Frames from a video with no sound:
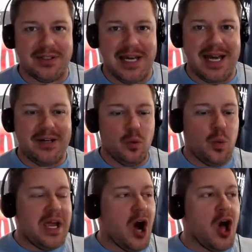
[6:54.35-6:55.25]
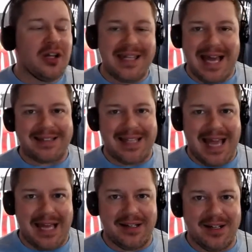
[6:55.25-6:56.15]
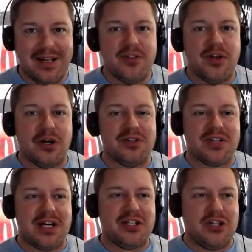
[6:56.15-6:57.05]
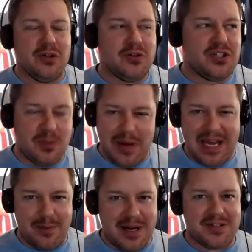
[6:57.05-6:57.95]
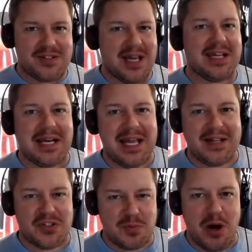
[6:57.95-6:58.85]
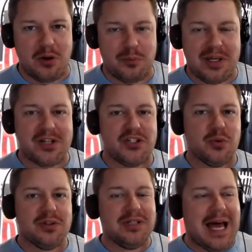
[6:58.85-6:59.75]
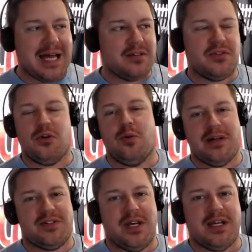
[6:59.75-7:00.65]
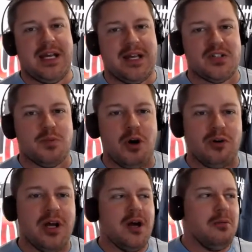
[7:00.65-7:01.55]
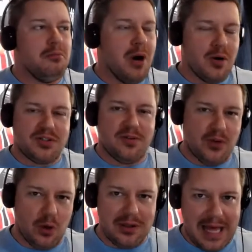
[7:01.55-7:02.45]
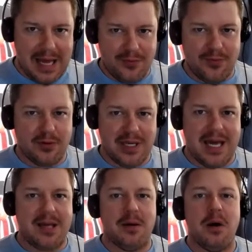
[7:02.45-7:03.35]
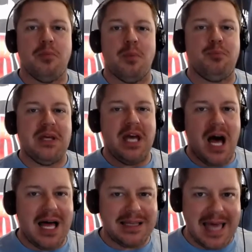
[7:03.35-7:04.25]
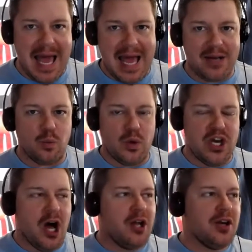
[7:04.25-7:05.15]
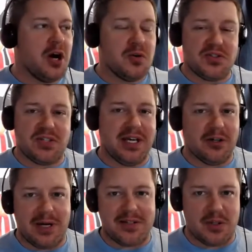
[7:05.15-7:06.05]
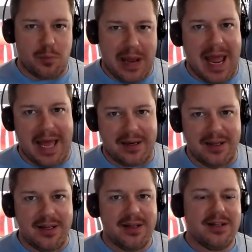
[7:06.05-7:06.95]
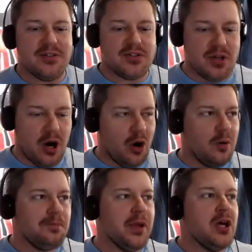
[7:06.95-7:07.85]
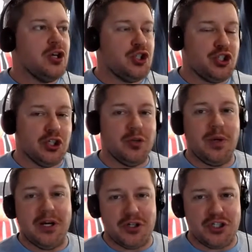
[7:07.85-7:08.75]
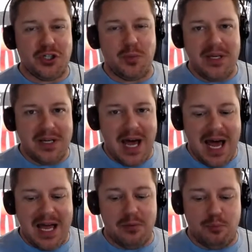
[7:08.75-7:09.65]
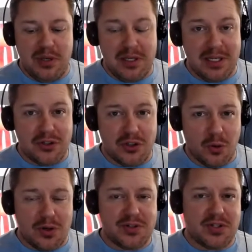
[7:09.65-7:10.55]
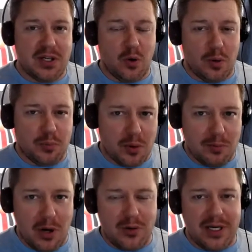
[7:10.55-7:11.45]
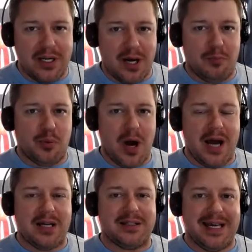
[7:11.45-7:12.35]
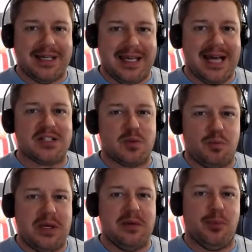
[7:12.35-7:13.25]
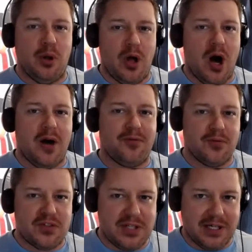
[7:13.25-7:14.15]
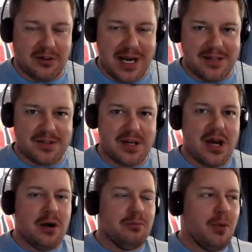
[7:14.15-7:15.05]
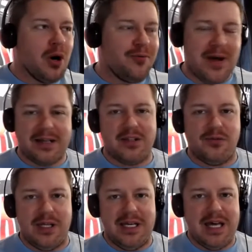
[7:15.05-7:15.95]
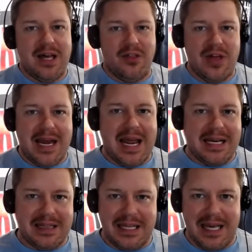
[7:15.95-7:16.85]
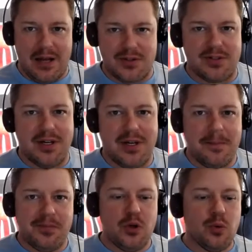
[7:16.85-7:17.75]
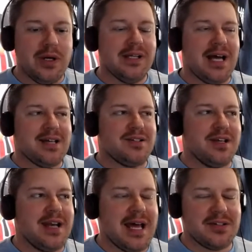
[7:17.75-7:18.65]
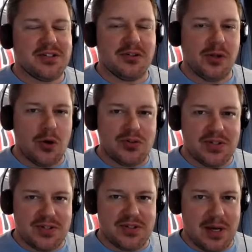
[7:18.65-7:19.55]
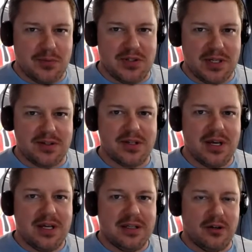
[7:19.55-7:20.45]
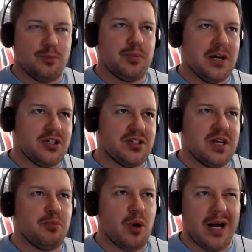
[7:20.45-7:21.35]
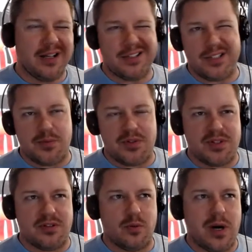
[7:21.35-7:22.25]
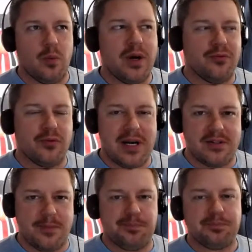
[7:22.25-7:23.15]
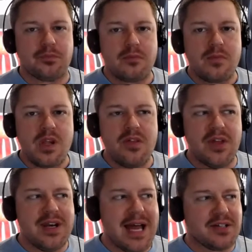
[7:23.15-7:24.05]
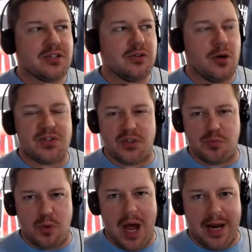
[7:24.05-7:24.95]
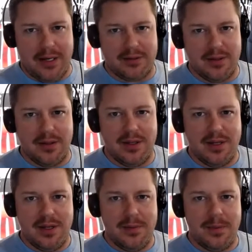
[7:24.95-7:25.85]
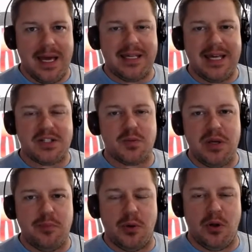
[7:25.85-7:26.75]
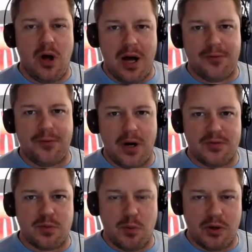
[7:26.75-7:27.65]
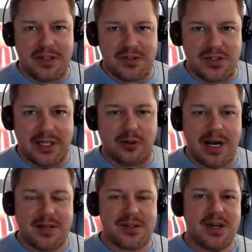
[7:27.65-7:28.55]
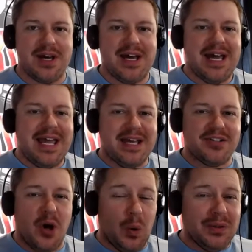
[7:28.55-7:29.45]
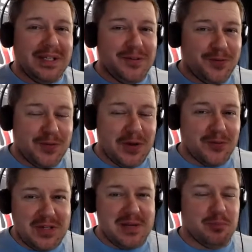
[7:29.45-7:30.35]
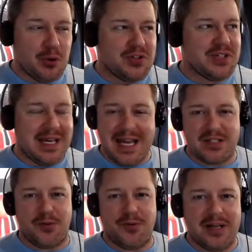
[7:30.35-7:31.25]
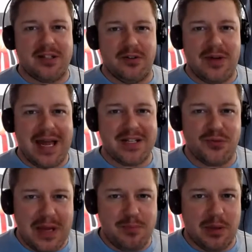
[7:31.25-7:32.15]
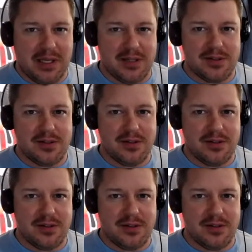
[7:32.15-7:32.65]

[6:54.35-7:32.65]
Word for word: Okay? We all get that. There is a huge debate about secondhand smoke because you were lied to about secondhand smoke most of your life. Okay? But beyond that, we all know cigarettes are bad. So, should we or should we not be endorsing or promoting a product that gets people off of cigarettes more effectively than anything else? You realize the next closest substance, or I should say product, because substance isn't the right way to phrase it. The next closest product that gets people off of smoking cigarettes is only fifty percent as effective as vaping is.